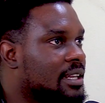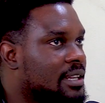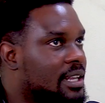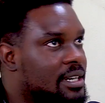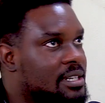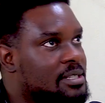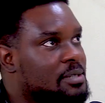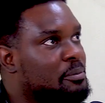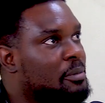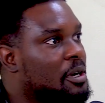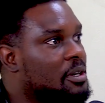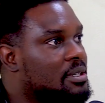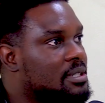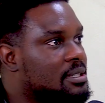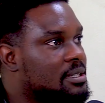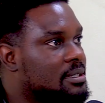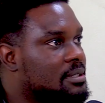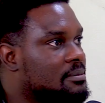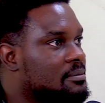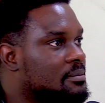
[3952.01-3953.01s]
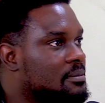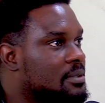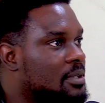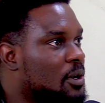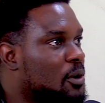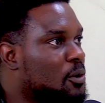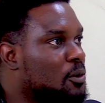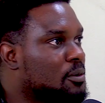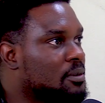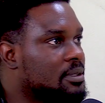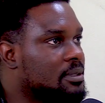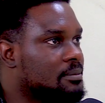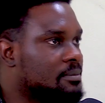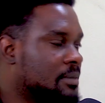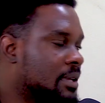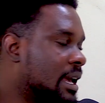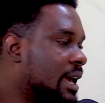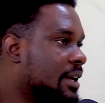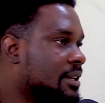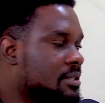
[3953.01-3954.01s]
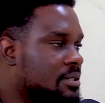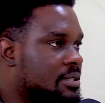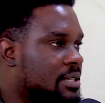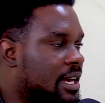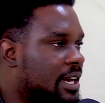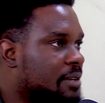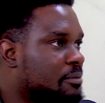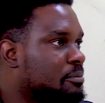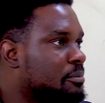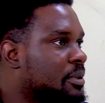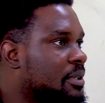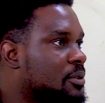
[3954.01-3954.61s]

That is about the only end time,